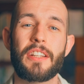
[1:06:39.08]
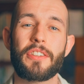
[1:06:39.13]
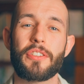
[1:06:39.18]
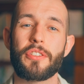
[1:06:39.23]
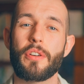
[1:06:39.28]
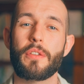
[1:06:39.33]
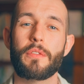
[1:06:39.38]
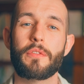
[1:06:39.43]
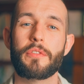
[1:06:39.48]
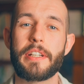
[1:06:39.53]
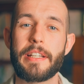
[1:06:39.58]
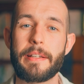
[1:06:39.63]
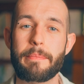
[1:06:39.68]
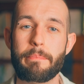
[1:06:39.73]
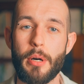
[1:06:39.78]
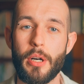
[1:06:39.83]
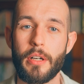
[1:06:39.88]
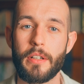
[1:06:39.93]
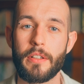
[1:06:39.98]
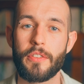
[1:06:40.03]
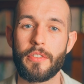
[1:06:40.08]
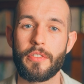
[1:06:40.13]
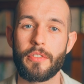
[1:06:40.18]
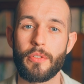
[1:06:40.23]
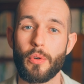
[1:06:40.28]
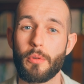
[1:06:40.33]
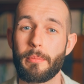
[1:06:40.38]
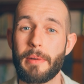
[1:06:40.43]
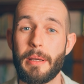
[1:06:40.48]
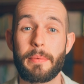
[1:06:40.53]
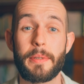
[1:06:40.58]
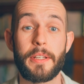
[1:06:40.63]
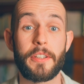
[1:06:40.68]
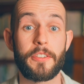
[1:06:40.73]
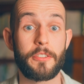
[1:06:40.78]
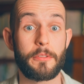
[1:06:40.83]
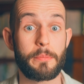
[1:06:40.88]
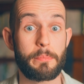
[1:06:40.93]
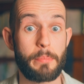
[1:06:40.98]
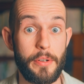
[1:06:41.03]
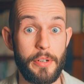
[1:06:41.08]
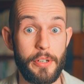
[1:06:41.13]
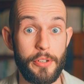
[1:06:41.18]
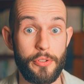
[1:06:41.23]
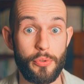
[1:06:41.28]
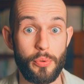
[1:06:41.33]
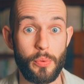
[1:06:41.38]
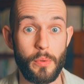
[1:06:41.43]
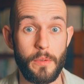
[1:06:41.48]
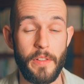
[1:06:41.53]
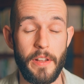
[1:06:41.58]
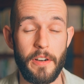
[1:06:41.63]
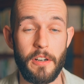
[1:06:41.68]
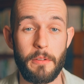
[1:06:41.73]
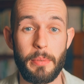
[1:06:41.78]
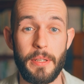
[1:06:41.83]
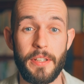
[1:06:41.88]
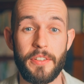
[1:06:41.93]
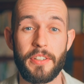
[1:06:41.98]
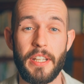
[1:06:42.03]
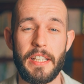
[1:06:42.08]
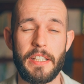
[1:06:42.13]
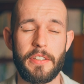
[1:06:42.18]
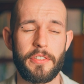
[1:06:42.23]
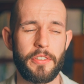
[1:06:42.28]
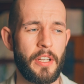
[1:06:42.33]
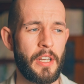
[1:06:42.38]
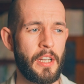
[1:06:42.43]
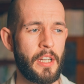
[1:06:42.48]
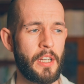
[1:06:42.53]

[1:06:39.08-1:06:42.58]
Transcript: to not read books. Or maybe a spiritual therapist says,